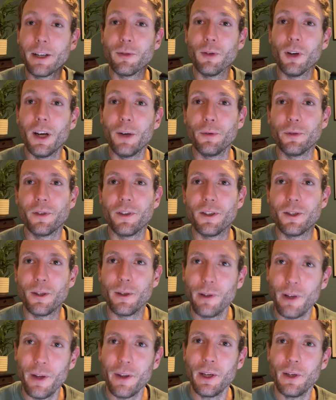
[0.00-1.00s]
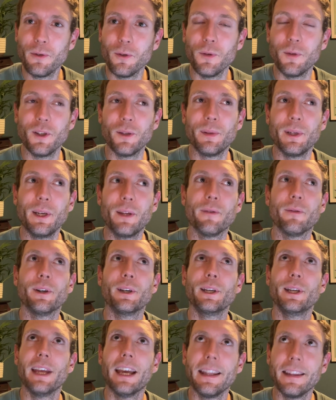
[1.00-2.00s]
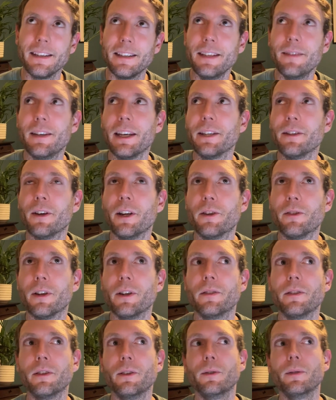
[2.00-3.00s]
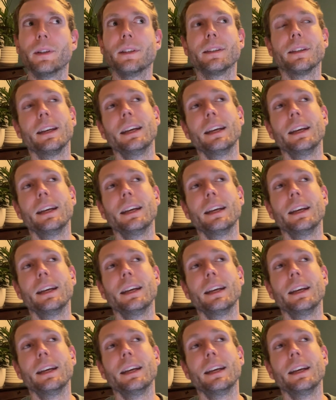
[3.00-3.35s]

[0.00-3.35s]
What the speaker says: rivals to the shoe, like the Endorphin Speed 3 and the Deviate Nitro 2. And